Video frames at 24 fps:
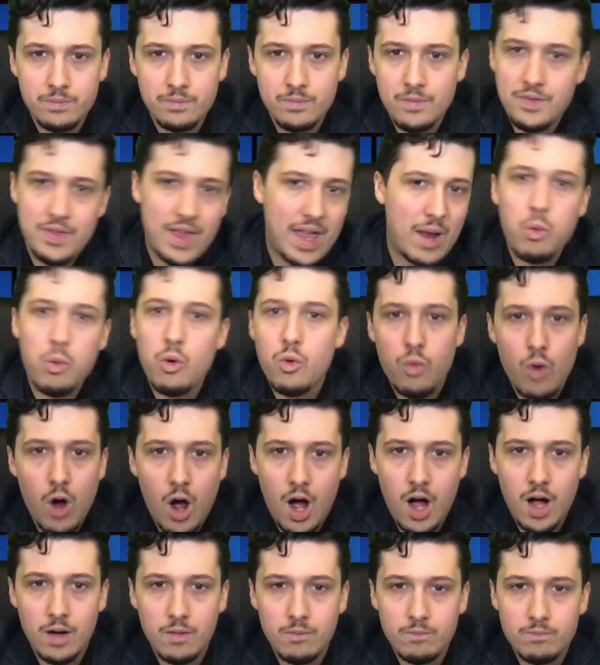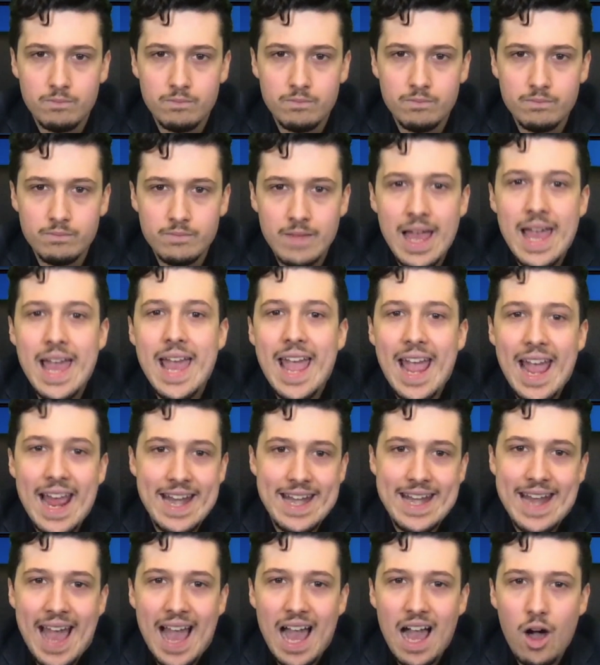They were wrong.
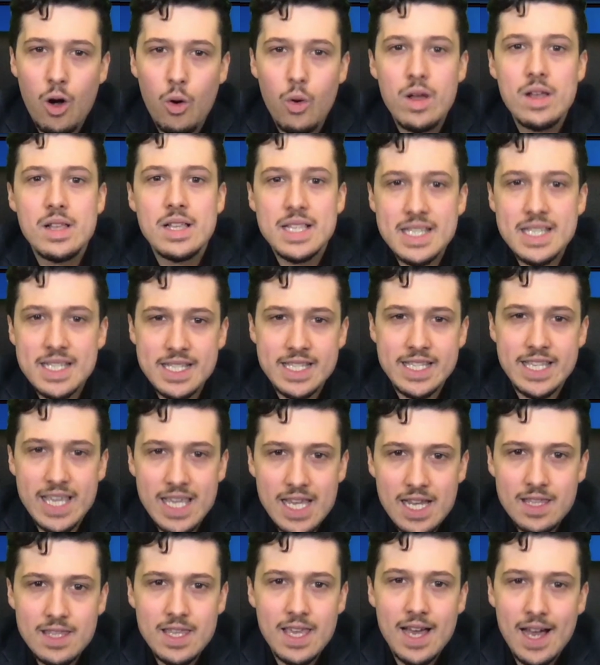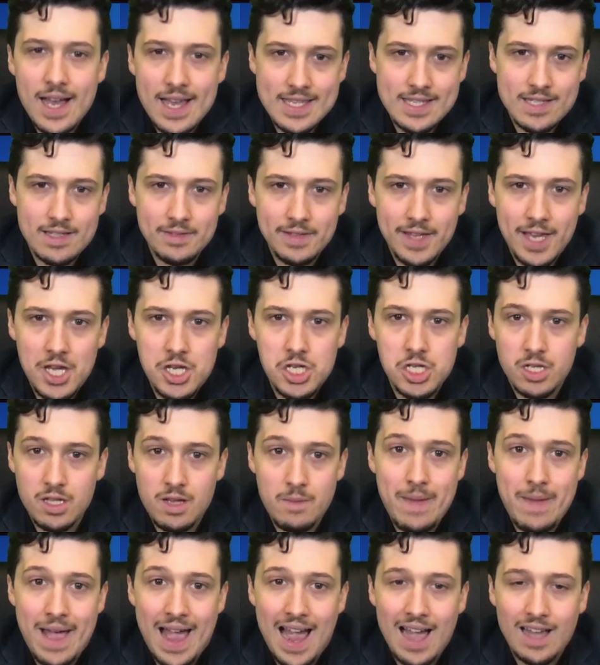And now, seeing the isolation and
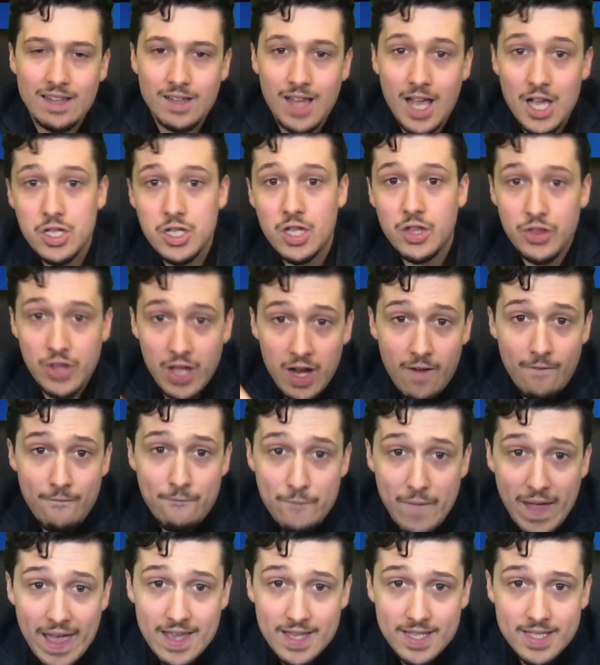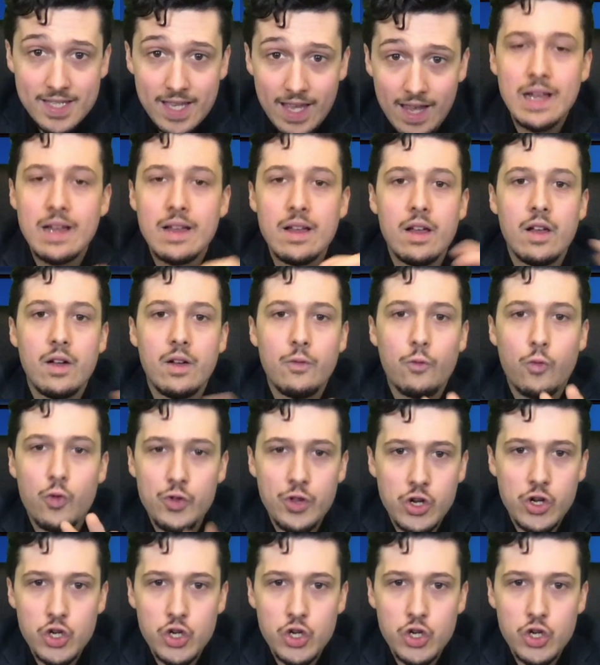the backlash that they're facing for their